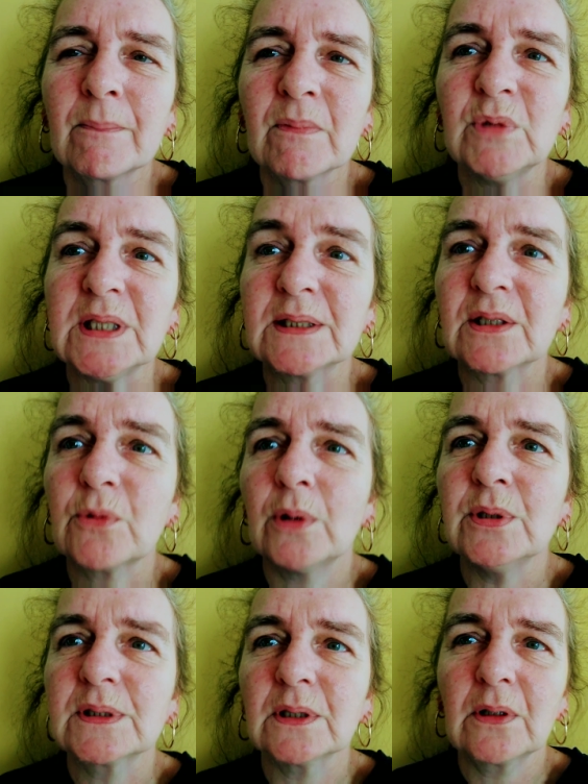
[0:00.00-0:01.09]
which is the
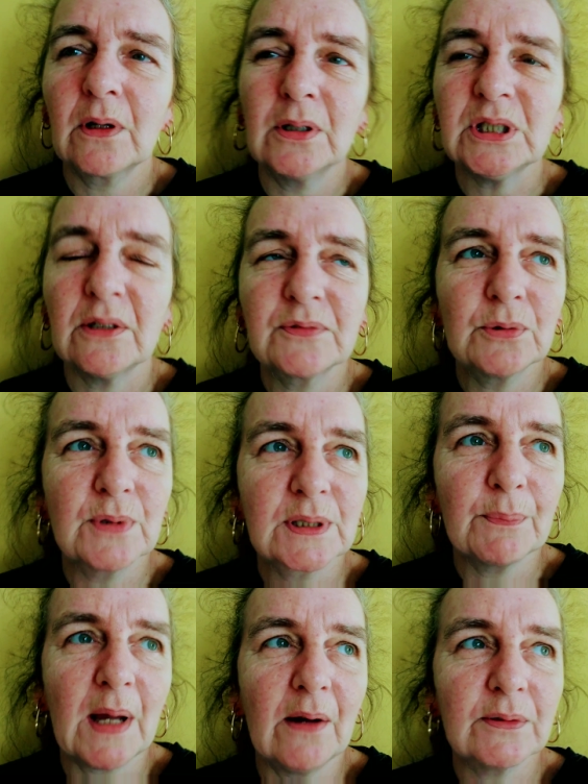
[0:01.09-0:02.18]
quotes that Gurdjieff talks
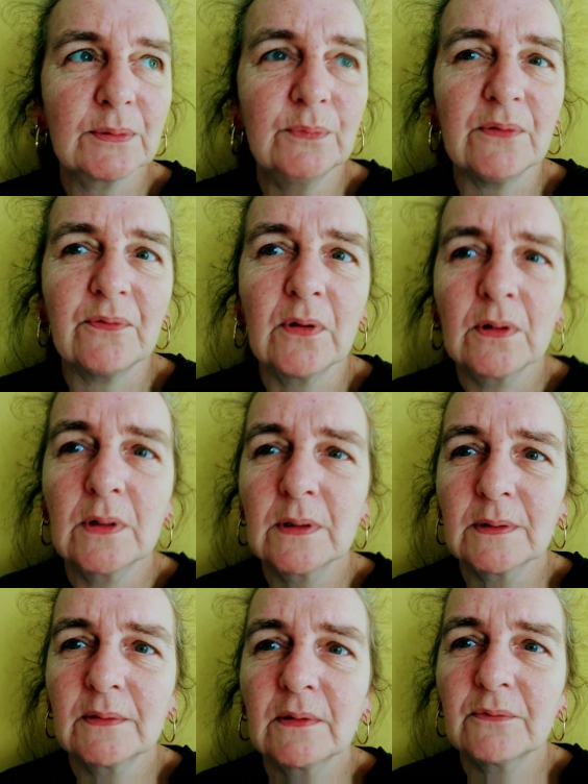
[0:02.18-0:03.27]
about with
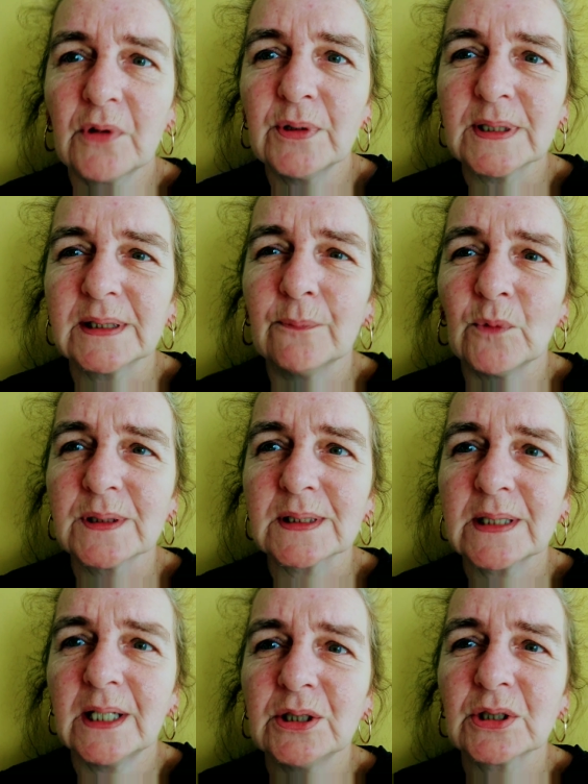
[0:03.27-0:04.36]
focusing one's
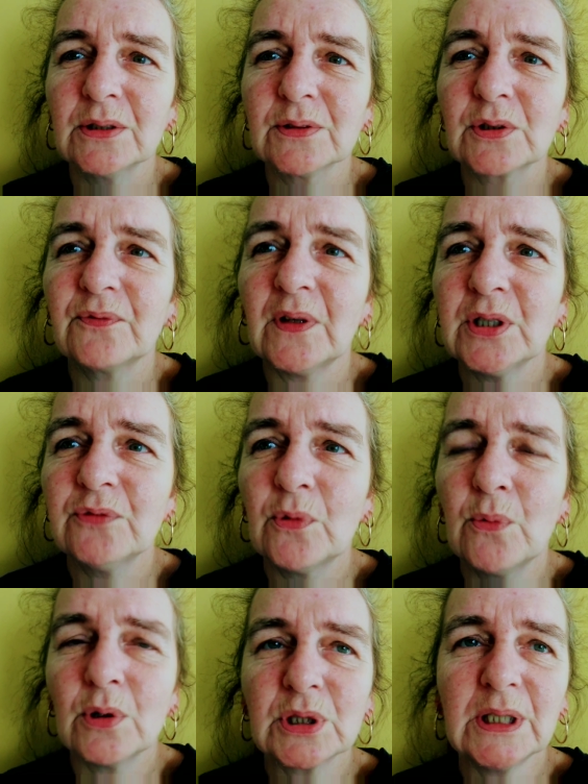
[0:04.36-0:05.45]
attention. So thank you for
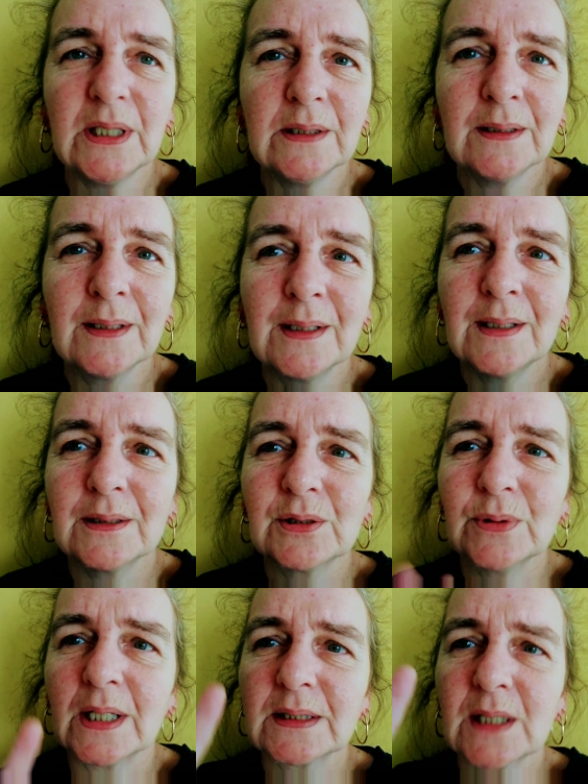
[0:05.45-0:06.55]
watching.
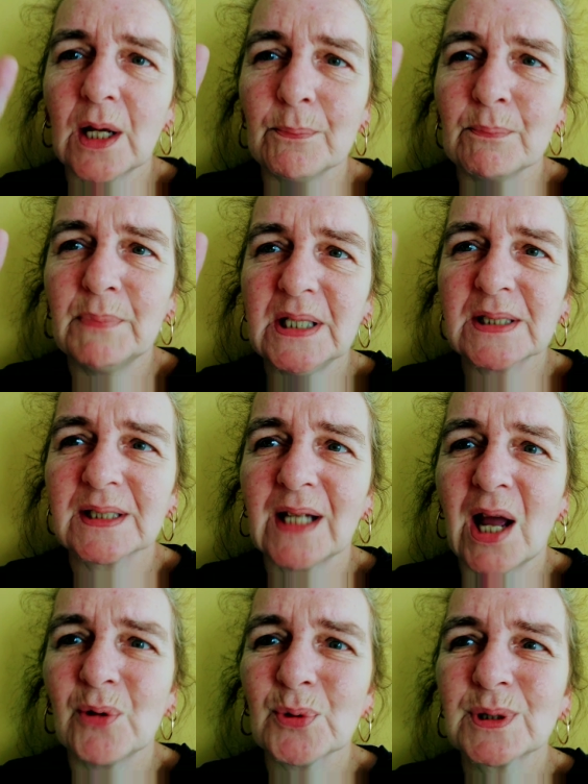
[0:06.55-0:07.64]
Until next time, peace and
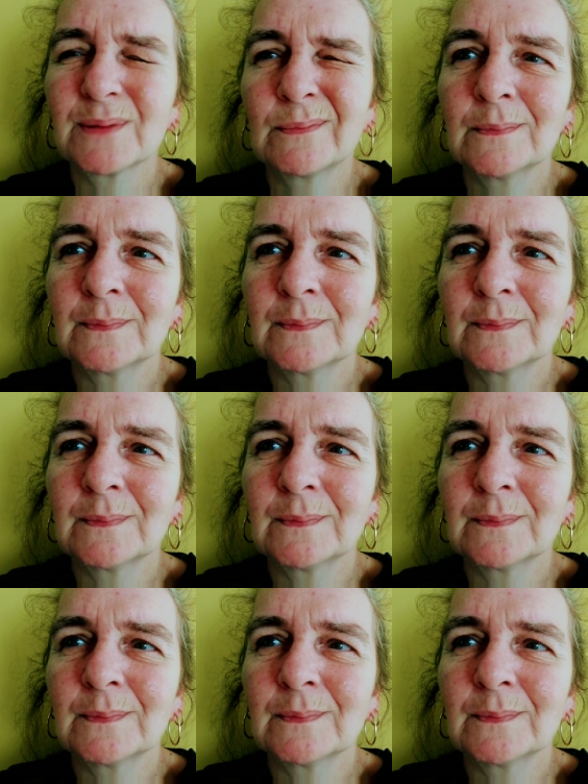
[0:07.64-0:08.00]
out.